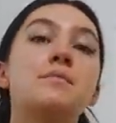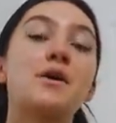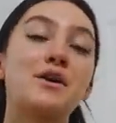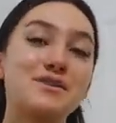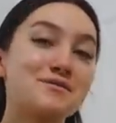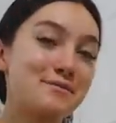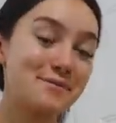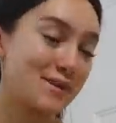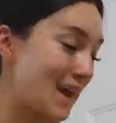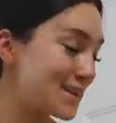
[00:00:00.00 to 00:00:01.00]
Part of
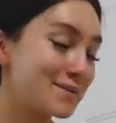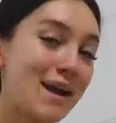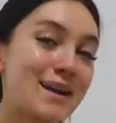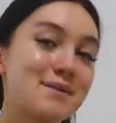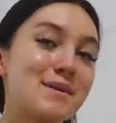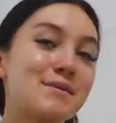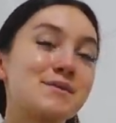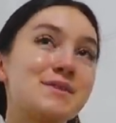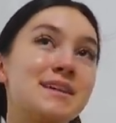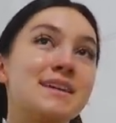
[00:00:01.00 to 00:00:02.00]
getting back on my
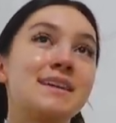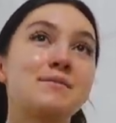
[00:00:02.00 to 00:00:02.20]
routine,